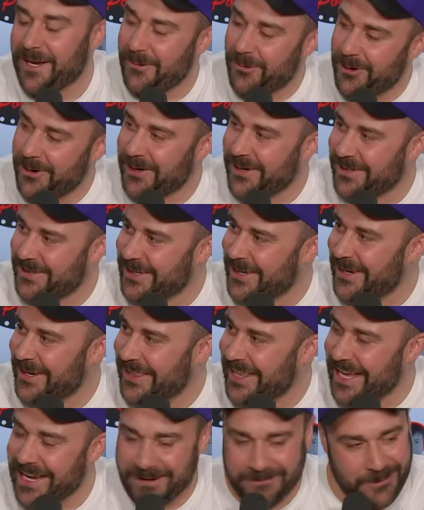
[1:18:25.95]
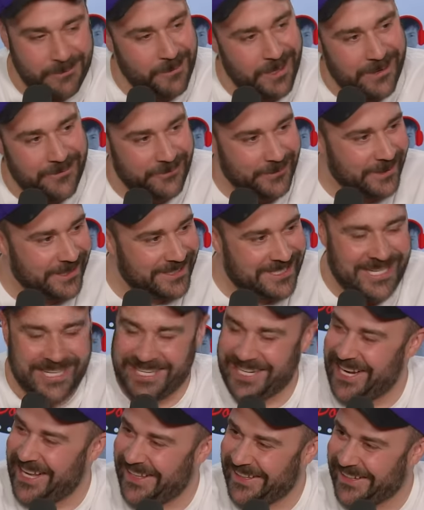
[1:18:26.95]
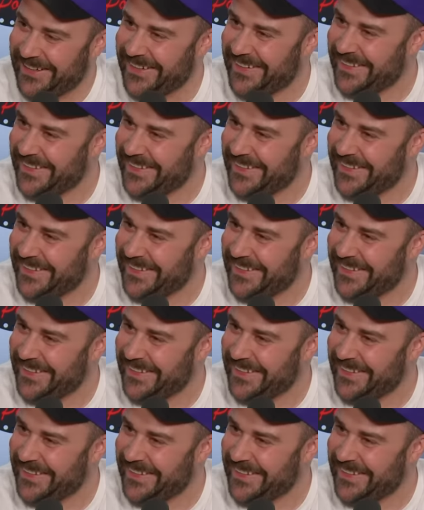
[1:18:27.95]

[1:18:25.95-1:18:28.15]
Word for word: I wanted to tell you that. I've been waiting for this to tell you.